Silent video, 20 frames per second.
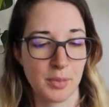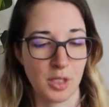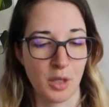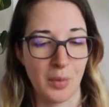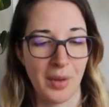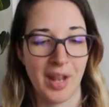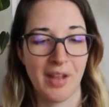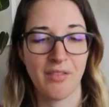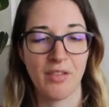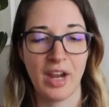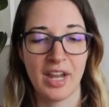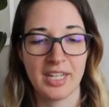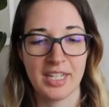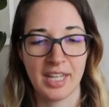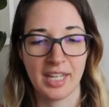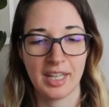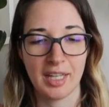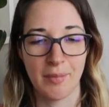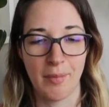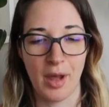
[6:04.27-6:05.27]
So whenever I
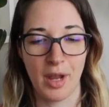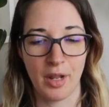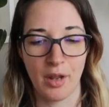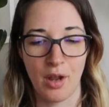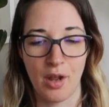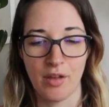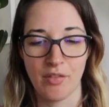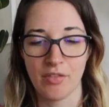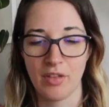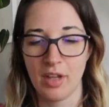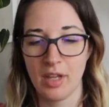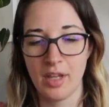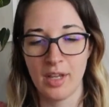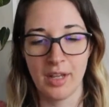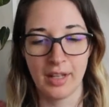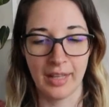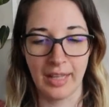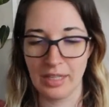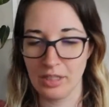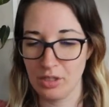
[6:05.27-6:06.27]
take them on and off,
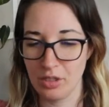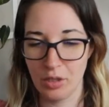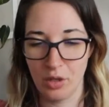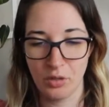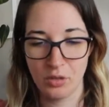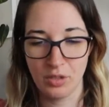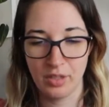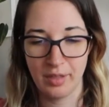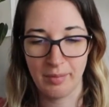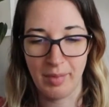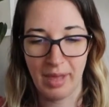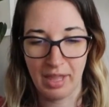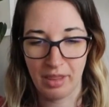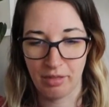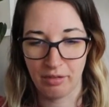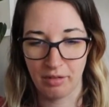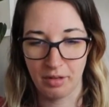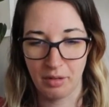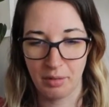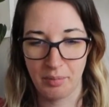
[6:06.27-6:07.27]
like to go to the
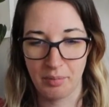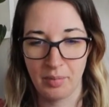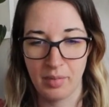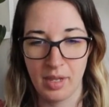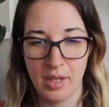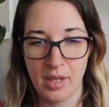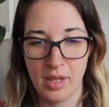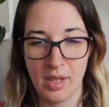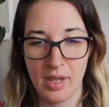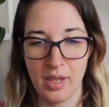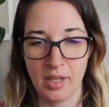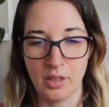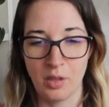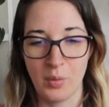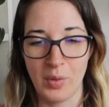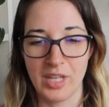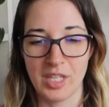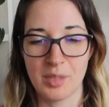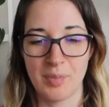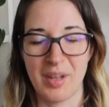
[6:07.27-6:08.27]
bathroom, the
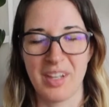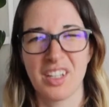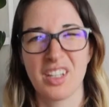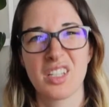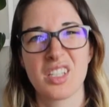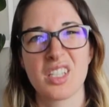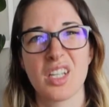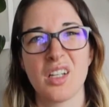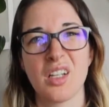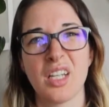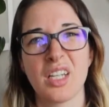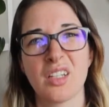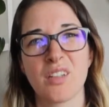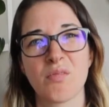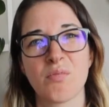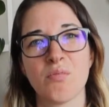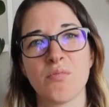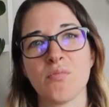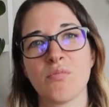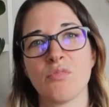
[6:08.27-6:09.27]
waistband gets all like
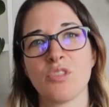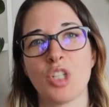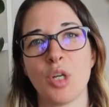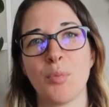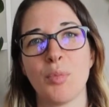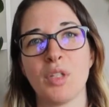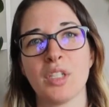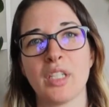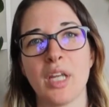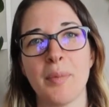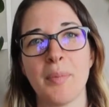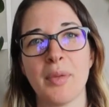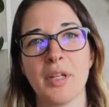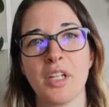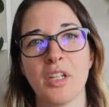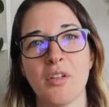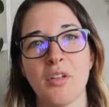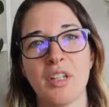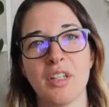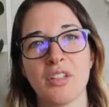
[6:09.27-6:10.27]
jumbled up,
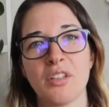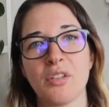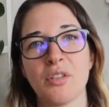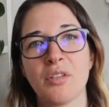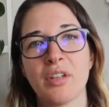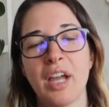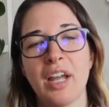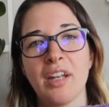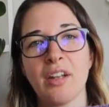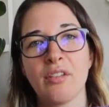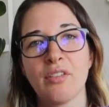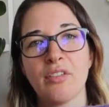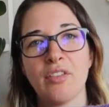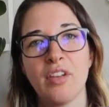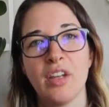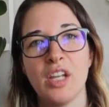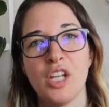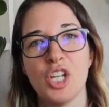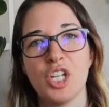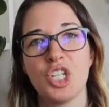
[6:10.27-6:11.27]
and you need to kind of
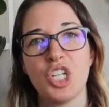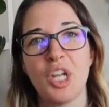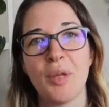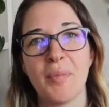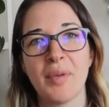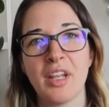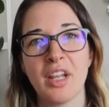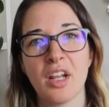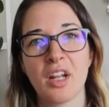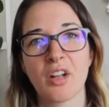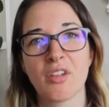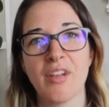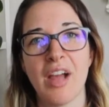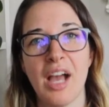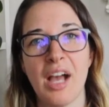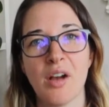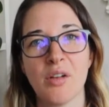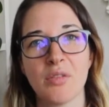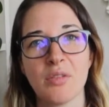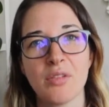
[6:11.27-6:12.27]
shimmy it
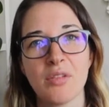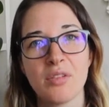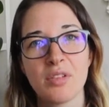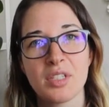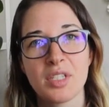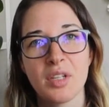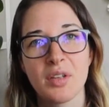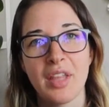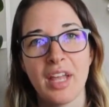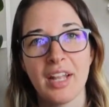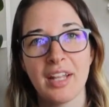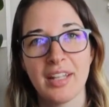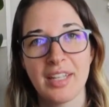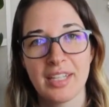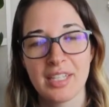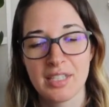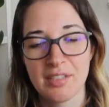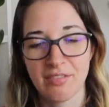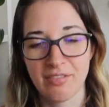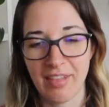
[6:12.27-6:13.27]
around so that it
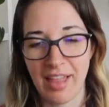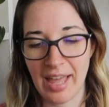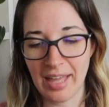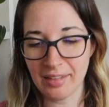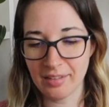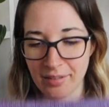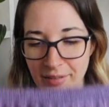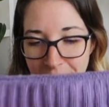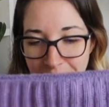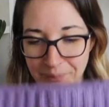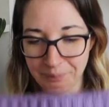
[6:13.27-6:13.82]
lays flat.